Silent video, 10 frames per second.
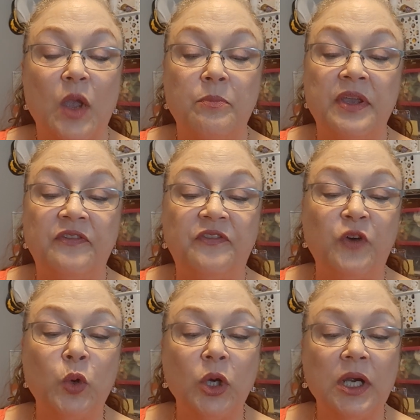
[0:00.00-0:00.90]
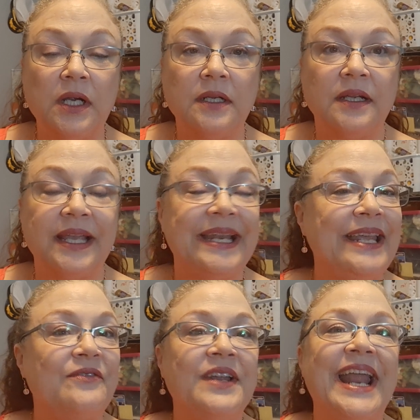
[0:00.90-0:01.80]
Before it
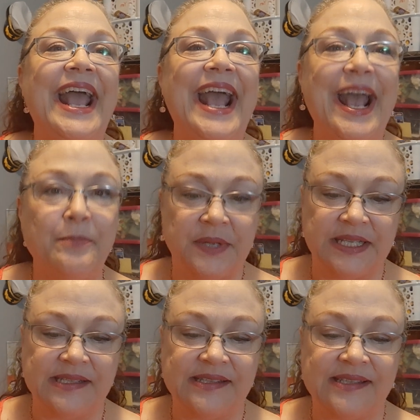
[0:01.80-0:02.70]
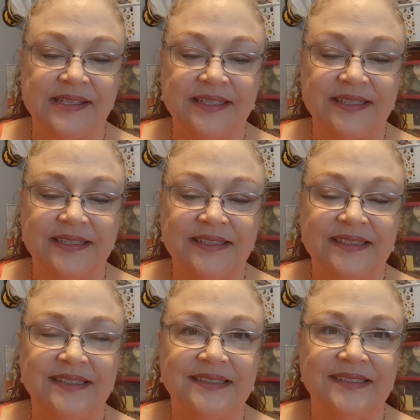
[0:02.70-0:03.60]
even happens,
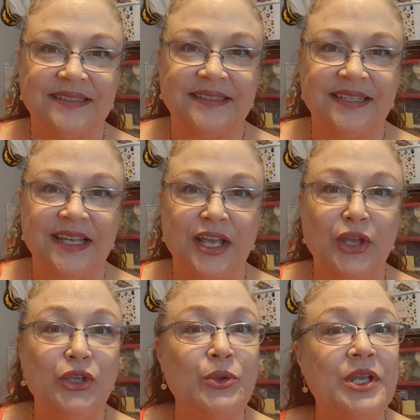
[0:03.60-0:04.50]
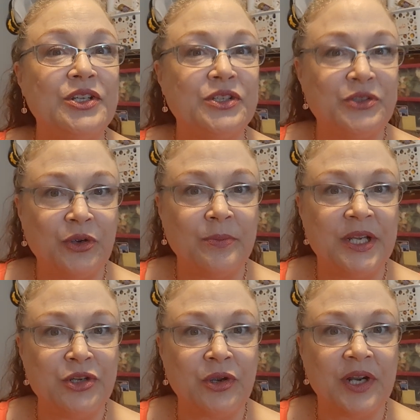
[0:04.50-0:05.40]
you can
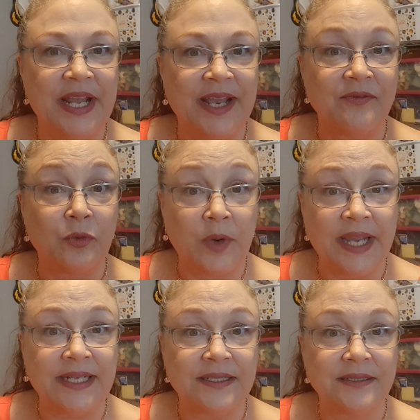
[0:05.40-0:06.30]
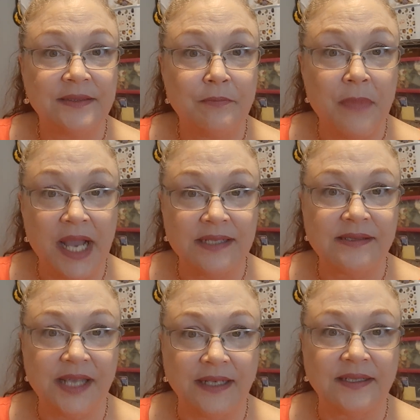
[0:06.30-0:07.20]
determine you're going to have the right
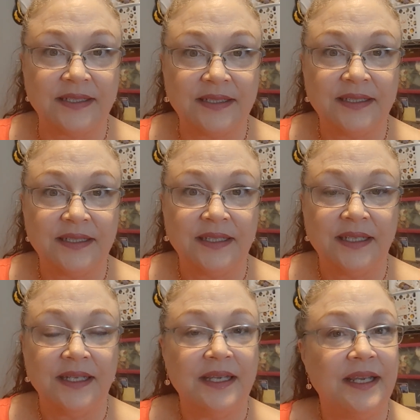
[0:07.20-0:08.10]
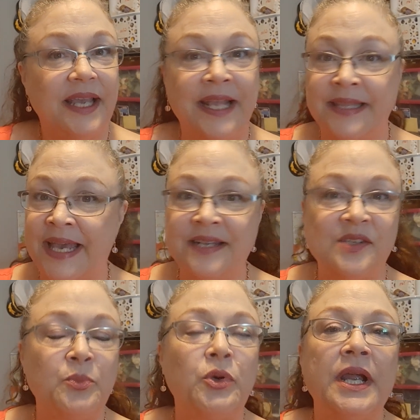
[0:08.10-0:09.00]
mindset. And that is
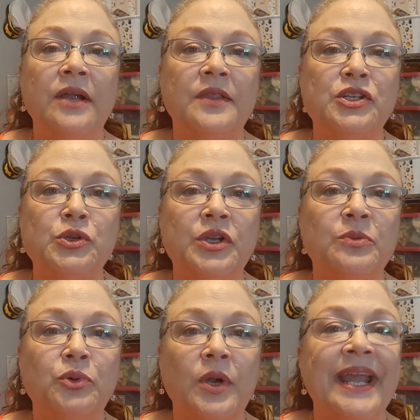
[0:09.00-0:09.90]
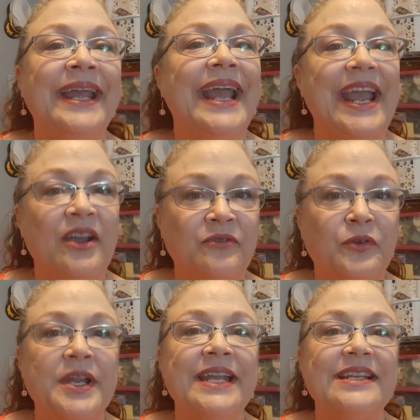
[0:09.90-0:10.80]
a prayer that you can pray
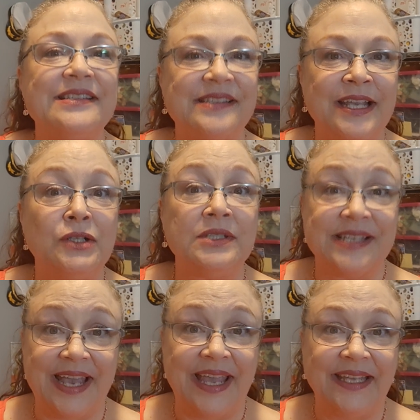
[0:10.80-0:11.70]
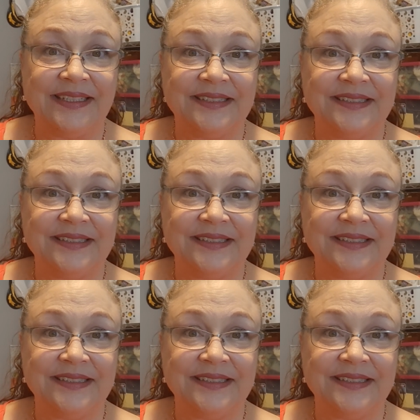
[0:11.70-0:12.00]
every single day,